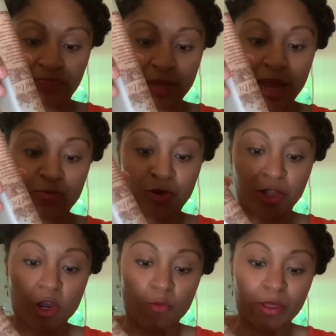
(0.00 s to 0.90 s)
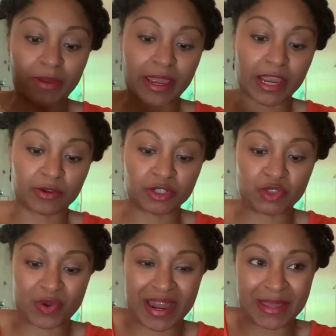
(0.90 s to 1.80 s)
I'm really hoping my hair is
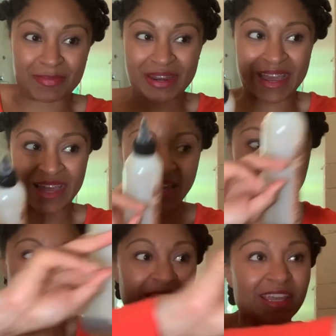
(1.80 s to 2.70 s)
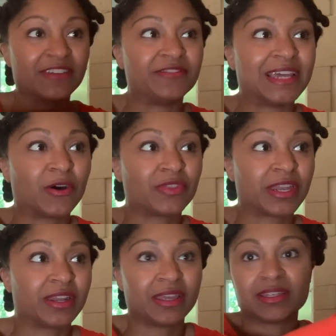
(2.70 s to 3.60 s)
dry, but I kind of doubt that
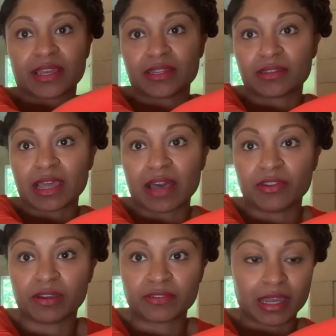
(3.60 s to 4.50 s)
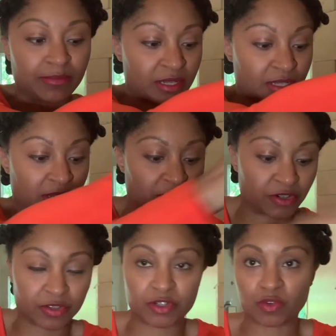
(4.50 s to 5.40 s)
it is. I didn't have enough time to sit
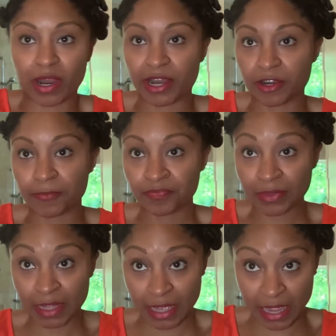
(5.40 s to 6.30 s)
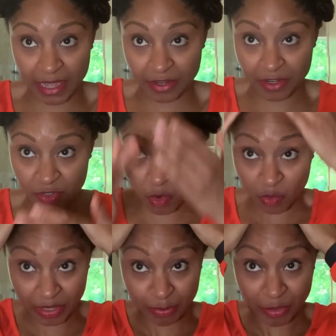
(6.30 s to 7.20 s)
under the dryer, and it is
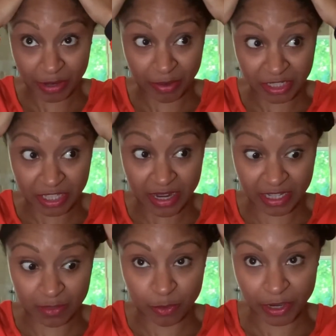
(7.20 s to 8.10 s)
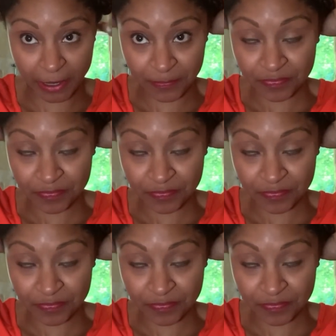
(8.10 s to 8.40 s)
only pretty much the next morning.